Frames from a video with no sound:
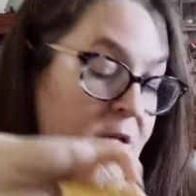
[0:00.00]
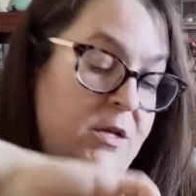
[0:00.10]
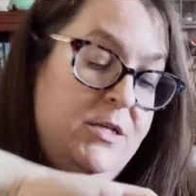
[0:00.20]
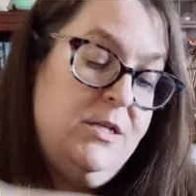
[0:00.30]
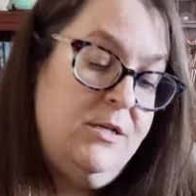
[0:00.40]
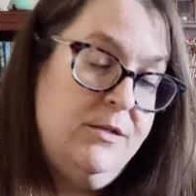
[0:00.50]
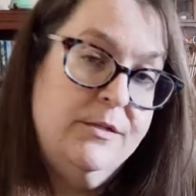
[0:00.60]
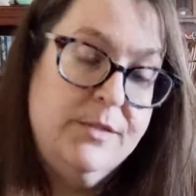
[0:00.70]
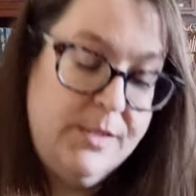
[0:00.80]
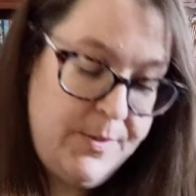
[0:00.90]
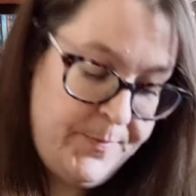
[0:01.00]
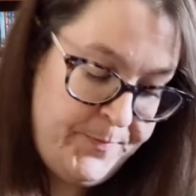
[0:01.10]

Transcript: It is